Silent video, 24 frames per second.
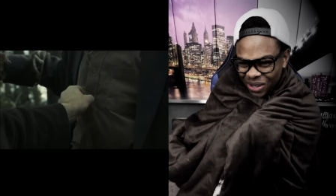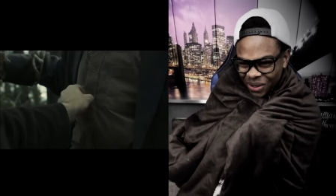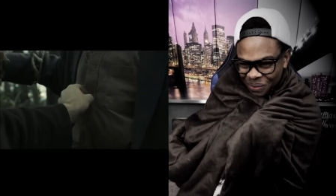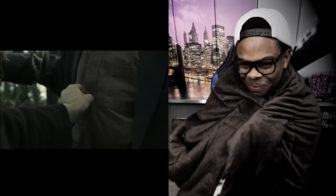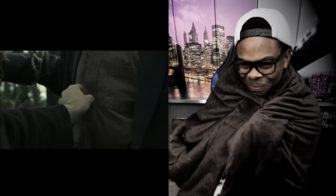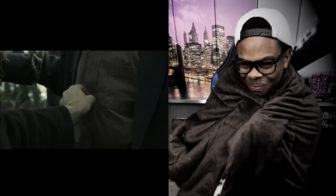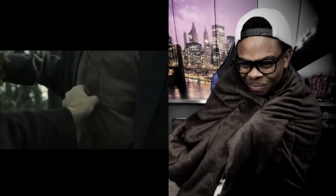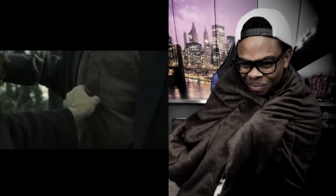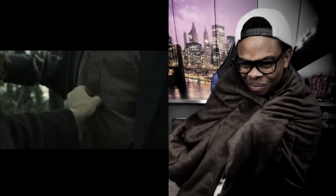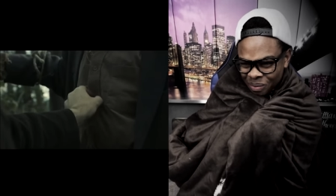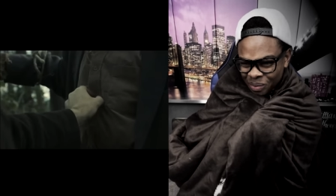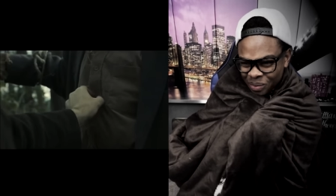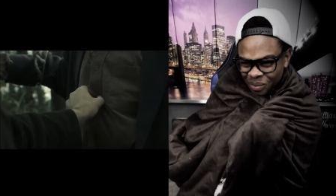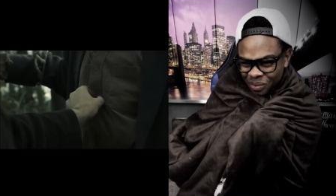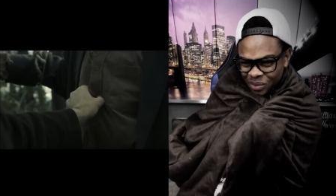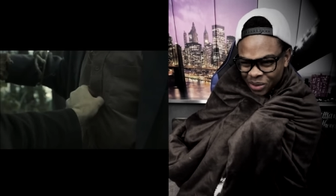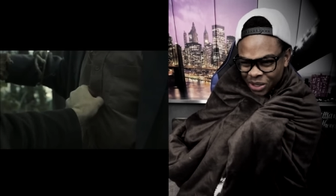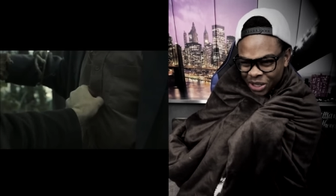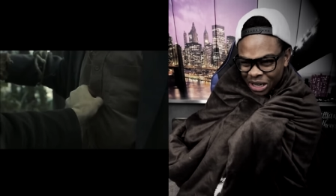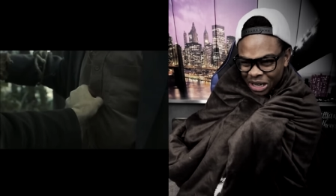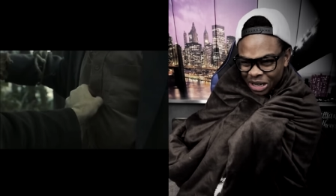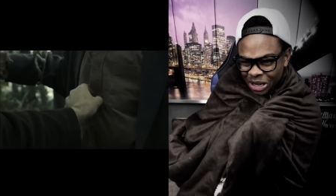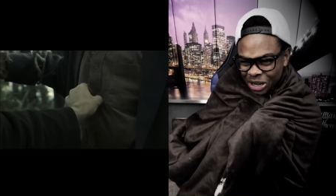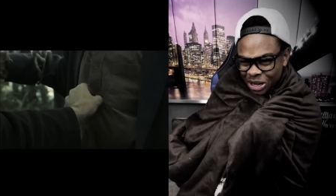Mmm,
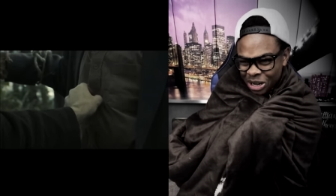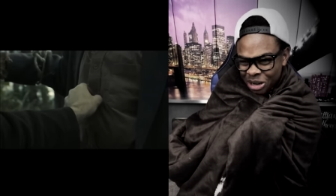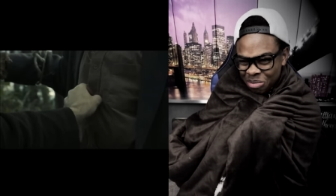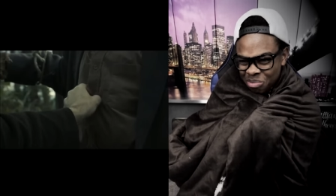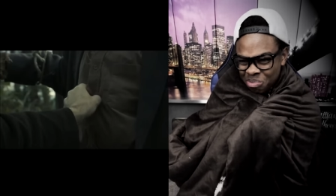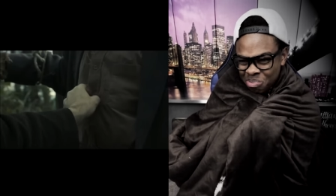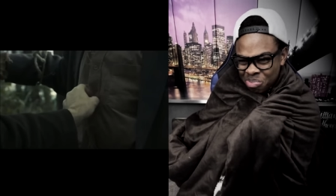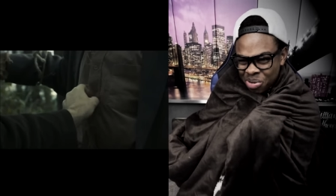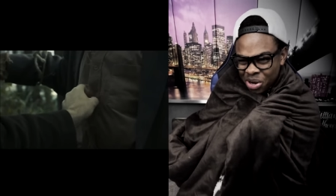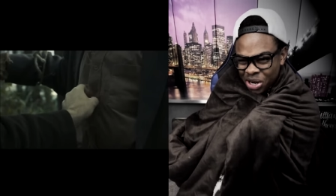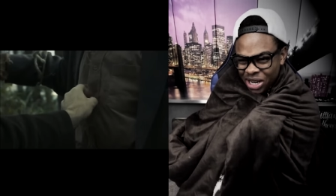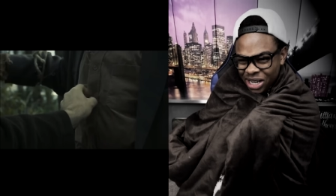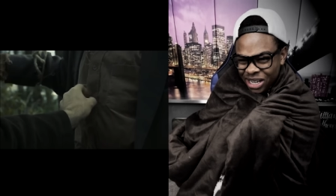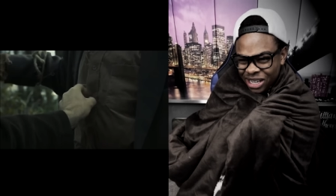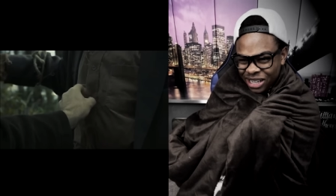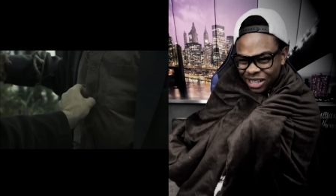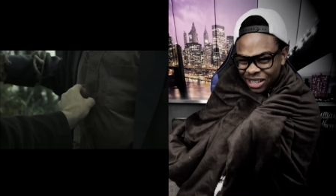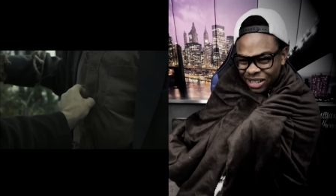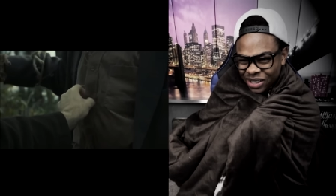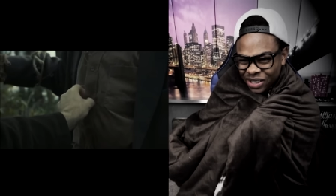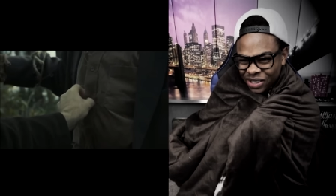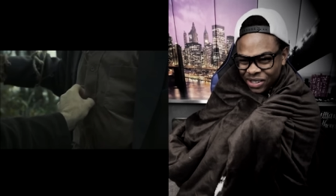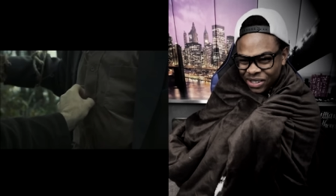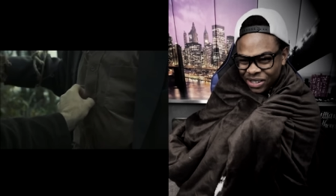trying to unbutton.
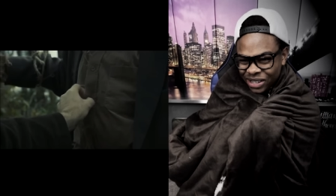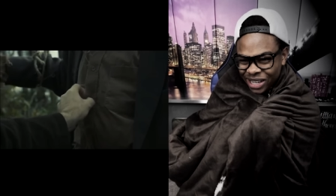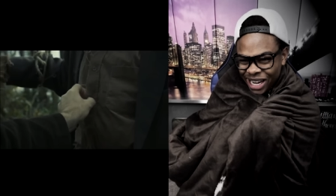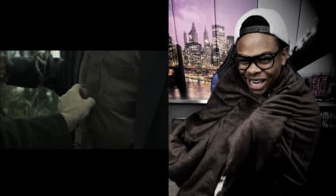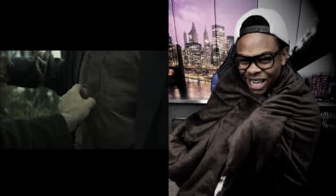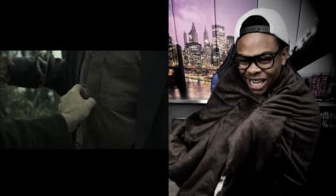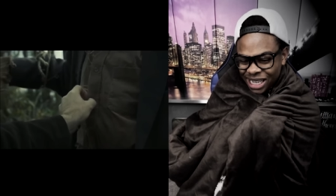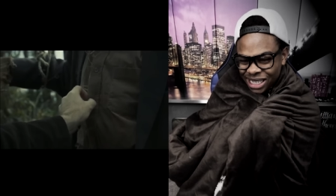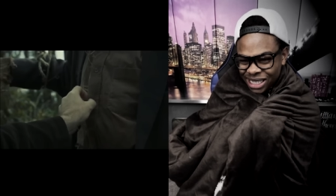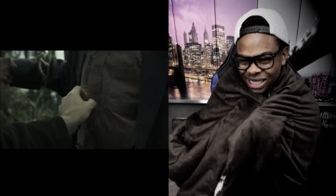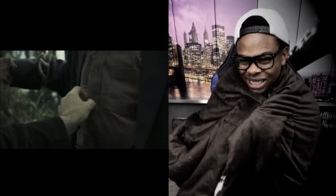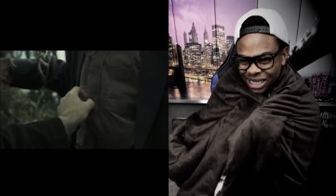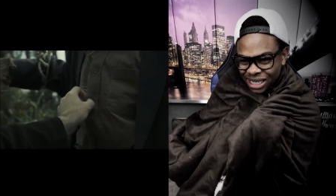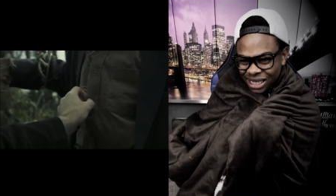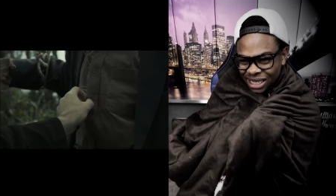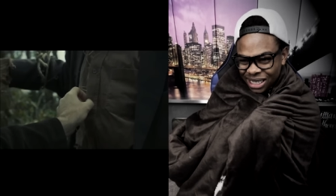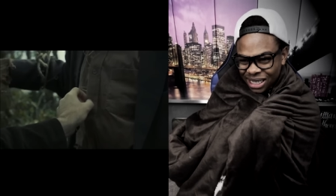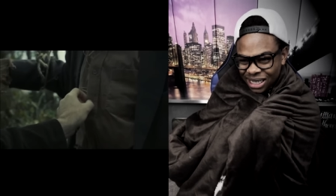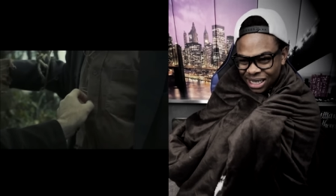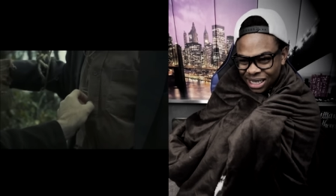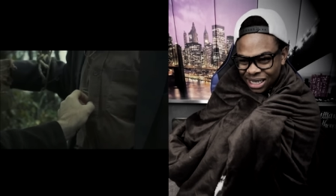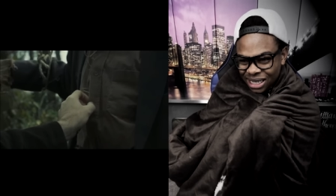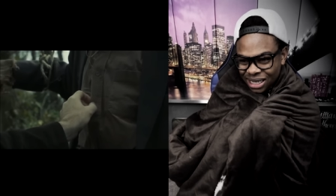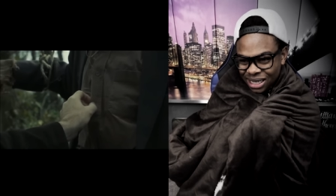Oh, you're nasty.
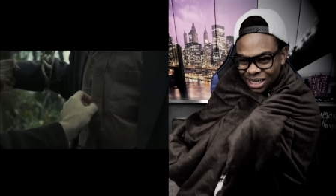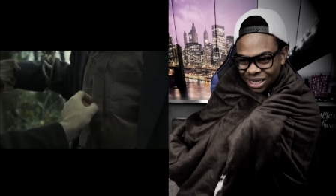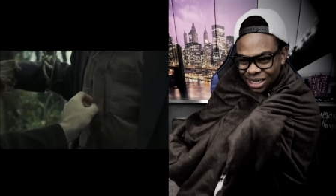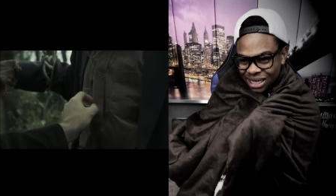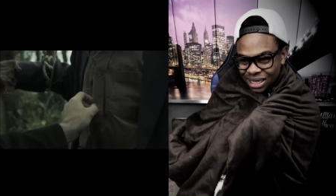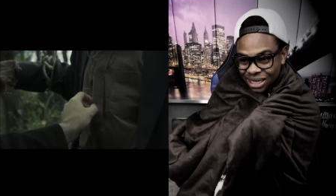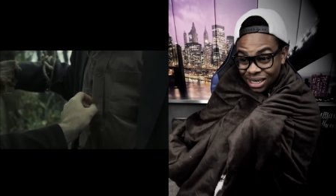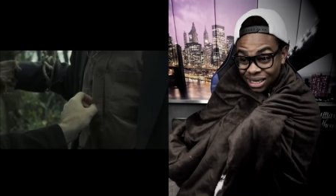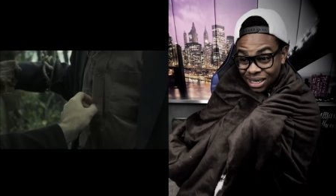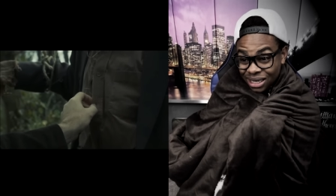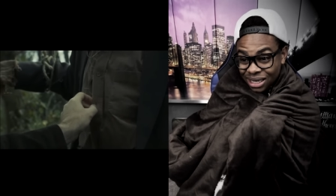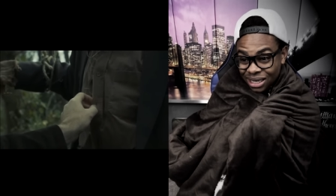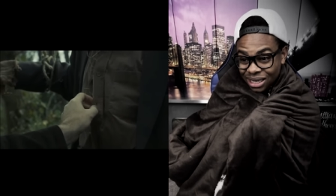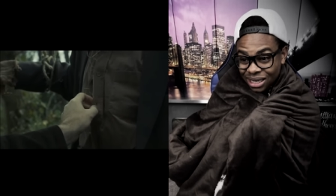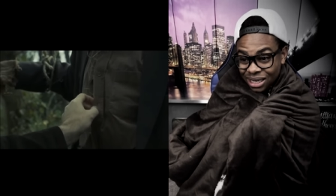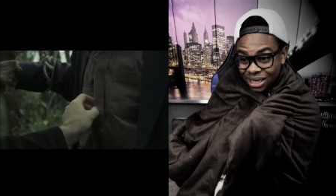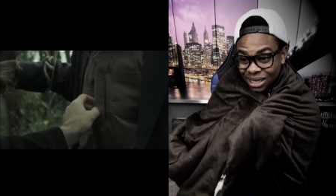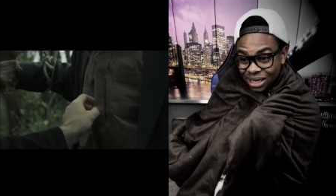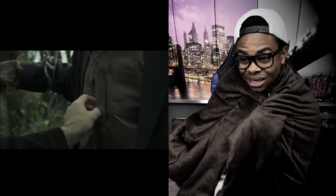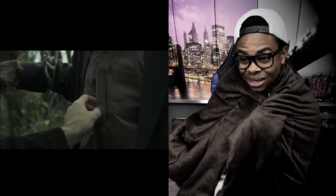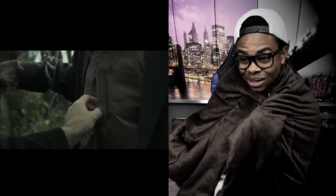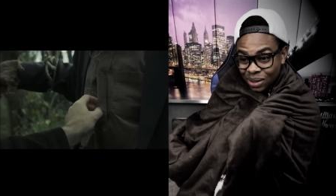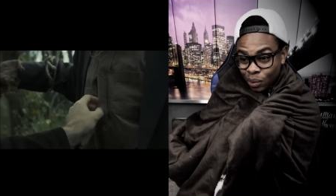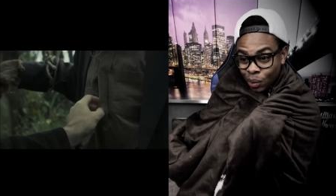
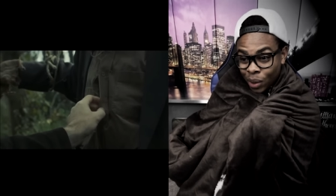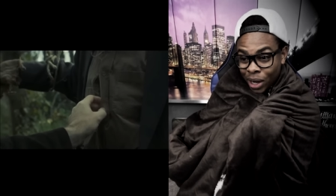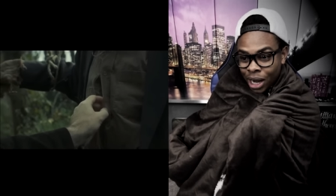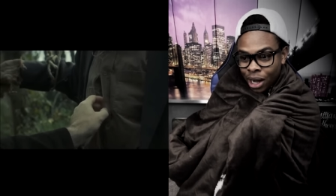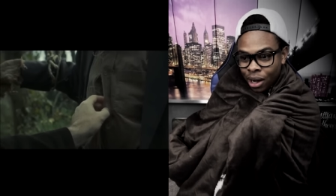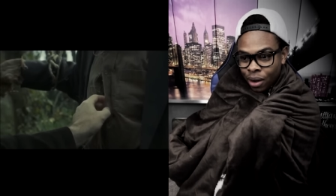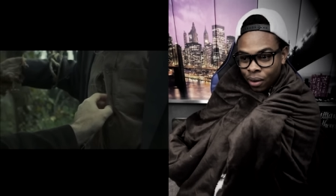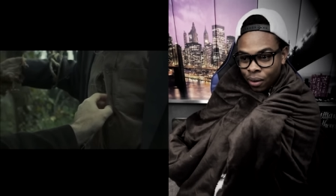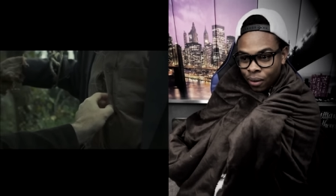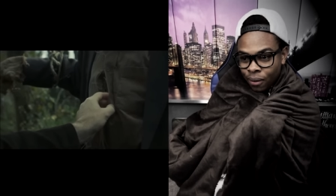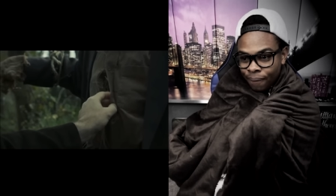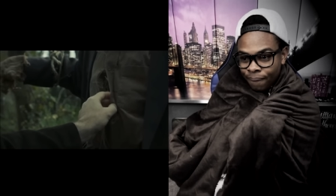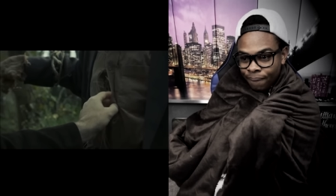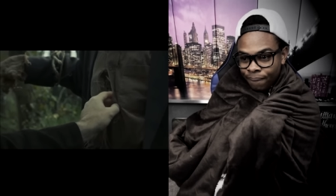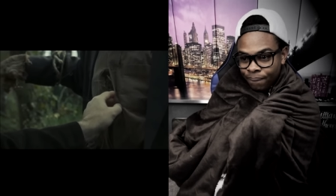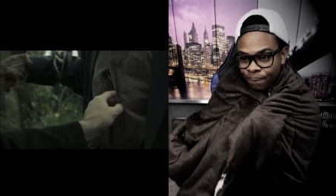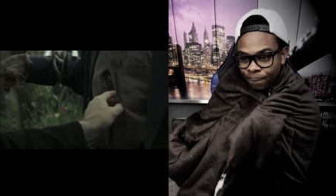Wow.